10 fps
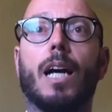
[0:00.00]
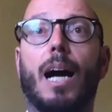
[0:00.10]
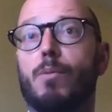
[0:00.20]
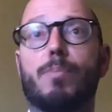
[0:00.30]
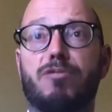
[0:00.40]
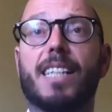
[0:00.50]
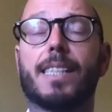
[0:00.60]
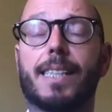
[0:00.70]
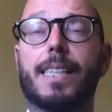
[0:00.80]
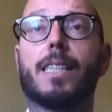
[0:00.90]
And we're
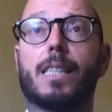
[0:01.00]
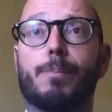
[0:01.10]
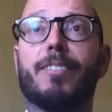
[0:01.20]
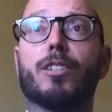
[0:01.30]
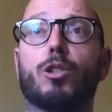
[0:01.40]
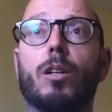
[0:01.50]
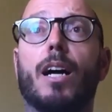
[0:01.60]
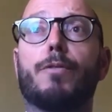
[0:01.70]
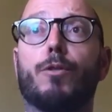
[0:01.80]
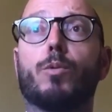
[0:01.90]
practicing the spiritual
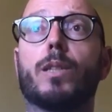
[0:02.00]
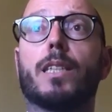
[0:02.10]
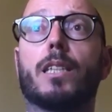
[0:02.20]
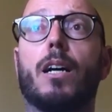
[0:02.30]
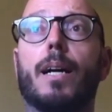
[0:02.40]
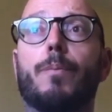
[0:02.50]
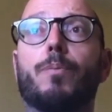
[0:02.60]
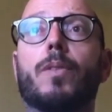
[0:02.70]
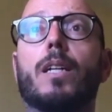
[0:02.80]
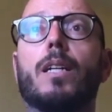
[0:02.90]
life all the time.